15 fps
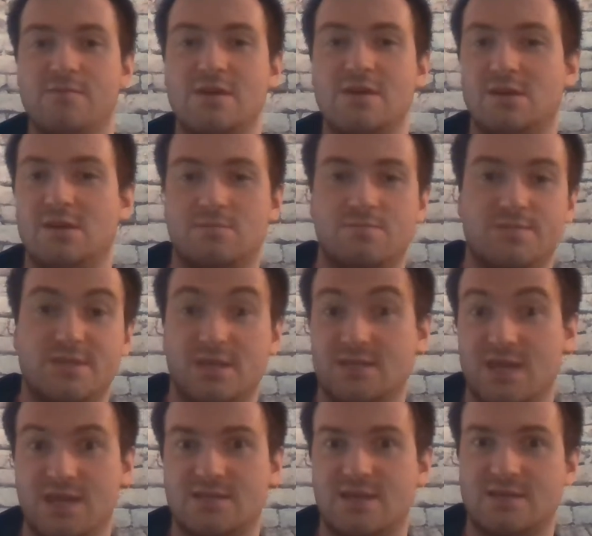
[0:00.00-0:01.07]
he could
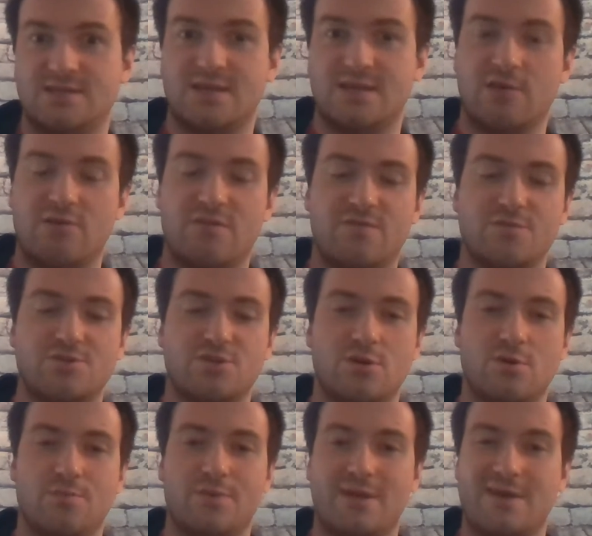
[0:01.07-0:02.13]
6x that salary for
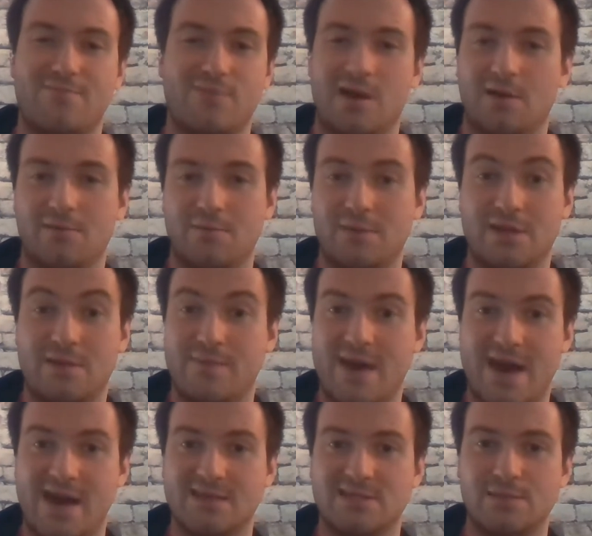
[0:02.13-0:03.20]
sure, but I probably am going to
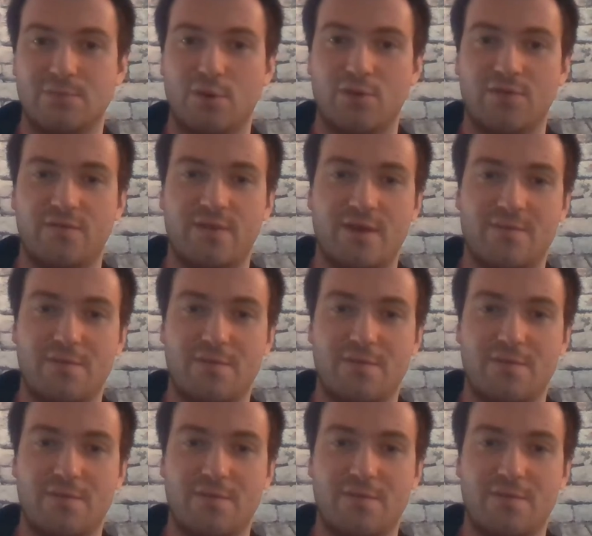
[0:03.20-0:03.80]
pass on both of them.